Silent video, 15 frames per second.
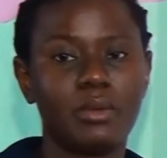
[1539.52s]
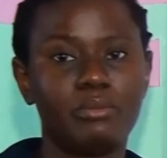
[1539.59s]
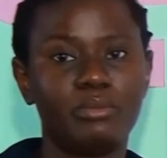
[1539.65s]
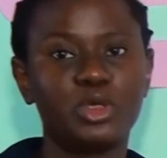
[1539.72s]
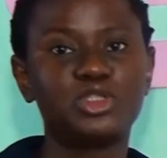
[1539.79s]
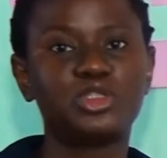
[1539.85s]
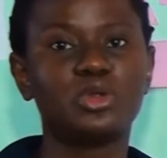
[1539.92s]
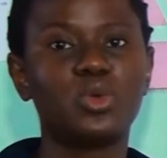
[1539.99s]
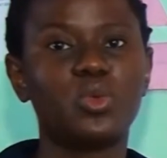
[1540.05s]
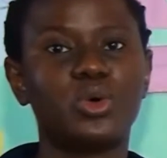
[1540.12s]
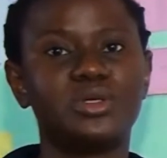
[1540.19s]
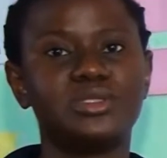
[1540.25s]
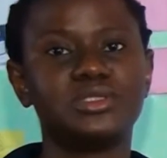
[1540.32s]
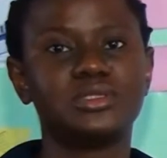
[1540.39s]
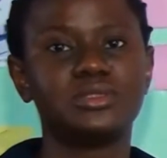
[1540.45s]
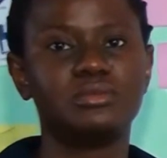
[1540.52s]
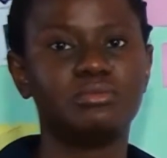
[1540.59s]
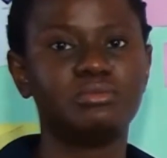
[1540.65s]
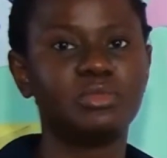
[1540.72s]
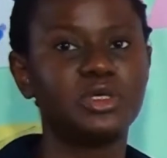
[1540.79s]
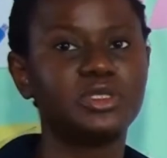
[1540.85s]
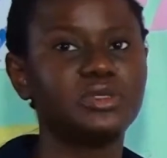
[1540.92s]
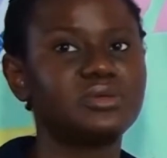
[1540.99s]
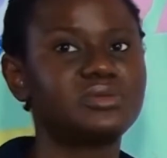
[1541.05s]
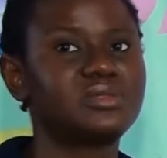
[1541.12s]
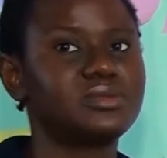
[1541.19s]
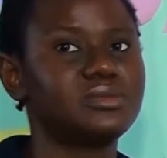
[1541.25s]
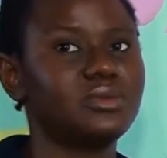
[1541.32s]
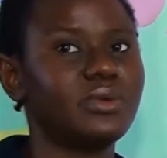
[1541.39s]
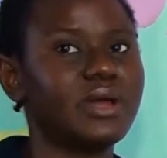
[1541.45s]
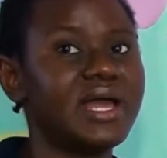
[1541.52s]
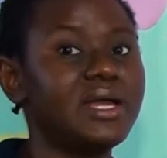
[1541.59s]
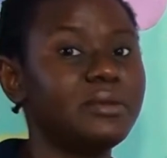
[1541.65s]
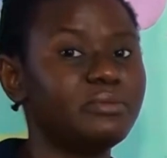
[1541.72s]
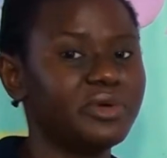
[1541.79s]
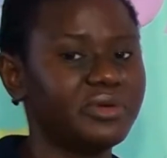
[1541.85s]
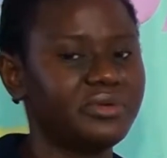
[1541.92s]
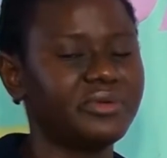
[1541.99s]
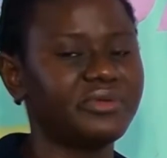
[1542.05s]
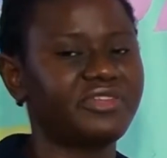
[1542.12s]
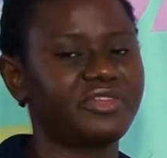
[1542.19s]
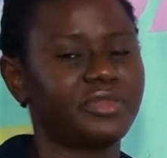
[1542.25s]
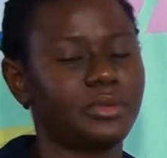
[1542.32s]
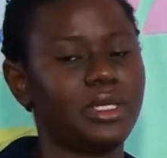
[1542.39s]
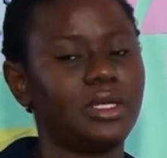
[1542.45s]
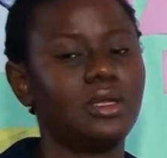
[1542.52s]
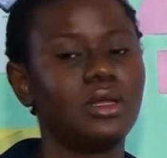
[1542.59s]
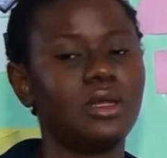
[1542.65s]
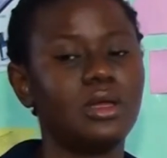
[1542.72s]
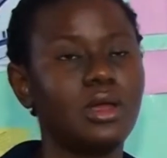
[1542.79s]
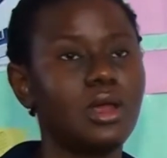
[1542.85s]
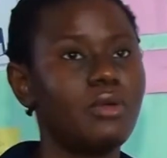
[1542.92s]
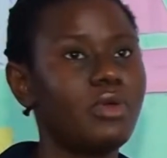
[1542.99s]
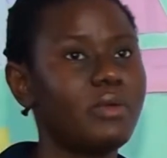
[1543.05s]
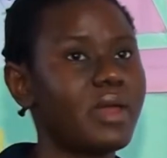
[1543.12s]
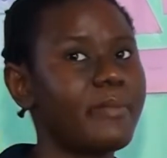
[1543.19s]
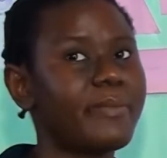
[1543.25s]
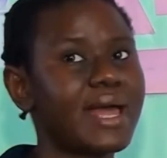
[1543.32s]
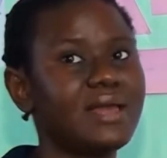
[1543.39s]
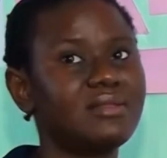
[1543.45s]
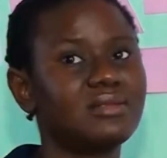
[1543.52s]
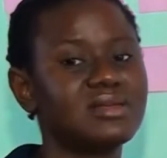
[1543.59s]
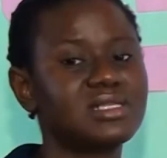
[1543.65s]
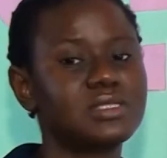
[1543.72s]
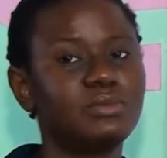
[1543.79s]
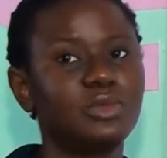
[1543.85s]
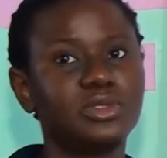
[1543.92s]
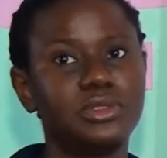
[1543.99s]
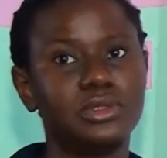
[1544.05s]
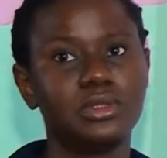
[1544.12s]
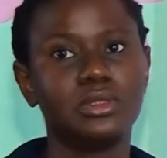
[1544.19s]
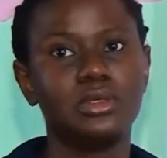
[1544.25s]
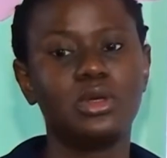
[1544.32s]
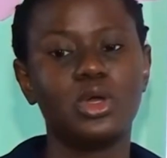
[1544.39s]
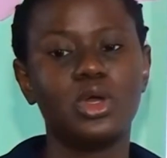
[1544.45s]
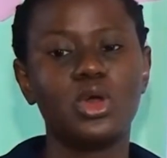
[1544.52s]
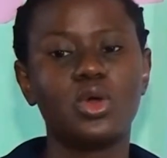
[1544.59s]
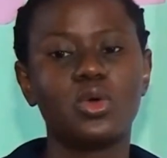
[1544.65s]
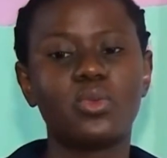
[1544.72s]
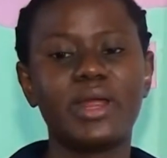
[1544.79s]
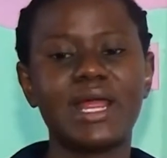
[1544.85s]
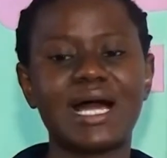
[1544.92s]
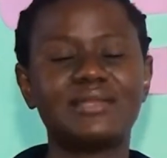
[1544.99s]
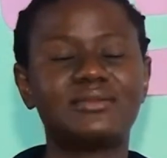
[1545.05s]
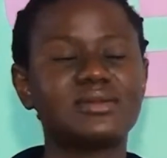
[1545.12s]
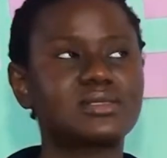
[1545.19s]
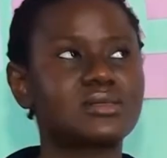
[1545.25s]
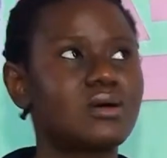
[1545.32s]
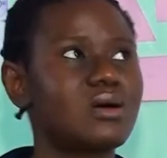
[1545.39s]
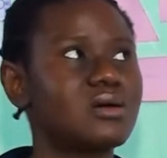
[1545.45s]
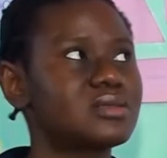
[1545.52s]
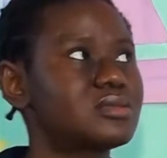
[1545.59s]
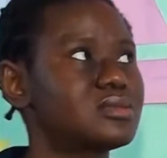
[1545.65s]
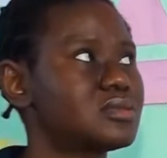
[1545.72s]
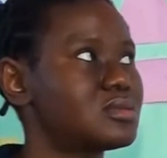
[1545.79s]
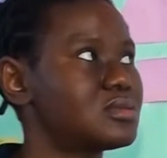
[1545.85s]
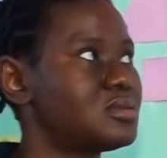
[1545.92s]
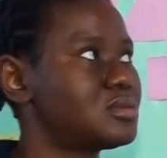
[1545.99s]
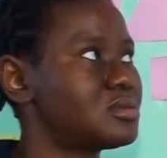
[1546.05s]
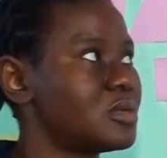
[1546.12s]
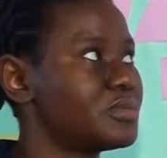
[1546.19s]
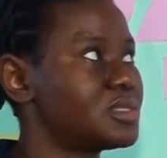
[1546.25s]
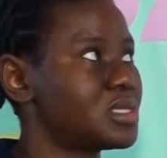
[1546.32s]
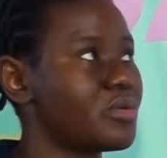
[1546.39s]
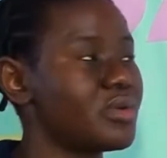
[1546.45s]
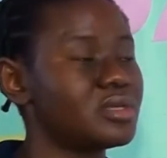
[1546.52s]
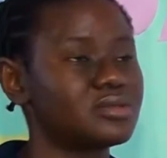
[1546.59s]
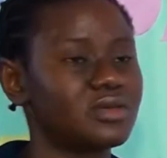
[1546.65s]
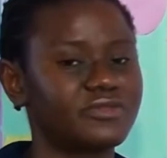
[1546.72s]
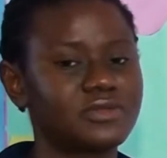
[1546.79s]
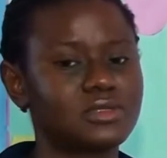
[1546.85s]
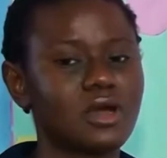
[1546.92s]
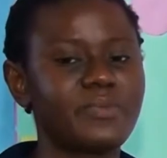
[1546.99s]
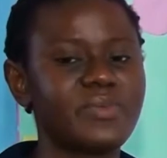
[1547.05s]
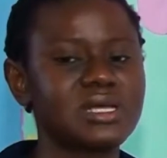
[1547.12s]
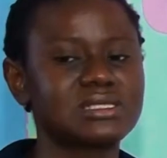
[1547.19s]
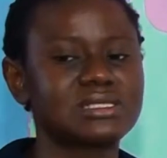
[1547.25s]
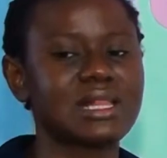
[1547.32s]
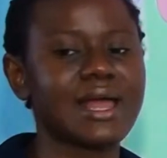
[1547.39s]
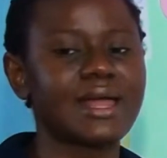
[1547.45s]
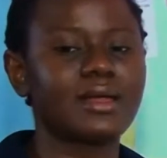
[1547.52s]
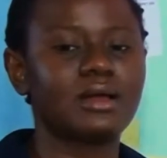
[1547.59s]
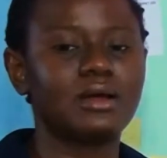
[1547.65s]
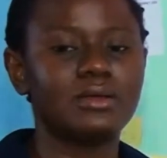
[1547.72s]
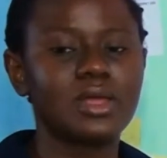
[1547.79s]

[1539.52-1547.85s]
Module 1, Module 2, and Module 3. Remember, in this module, we had discussed some series of topics like